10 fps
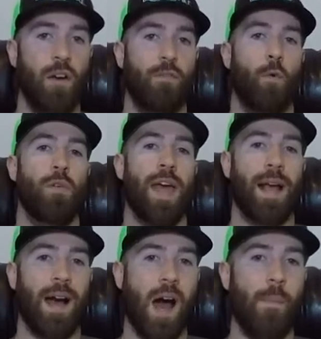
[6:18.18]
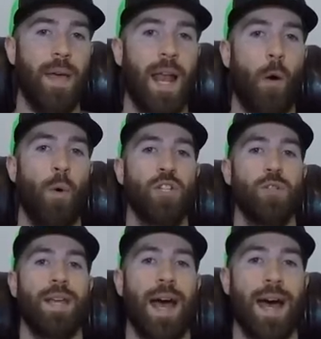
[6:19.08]
For that comment, I want
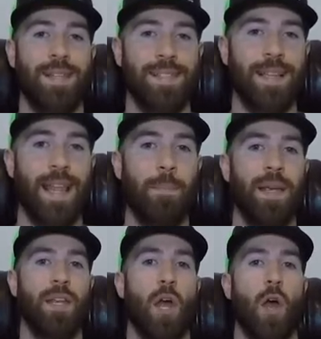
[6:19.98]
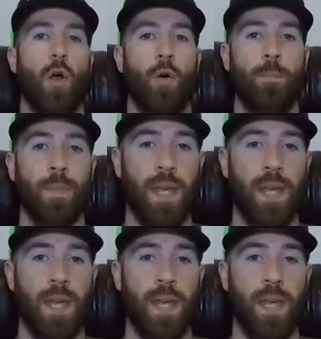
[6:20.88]
you guys to let me know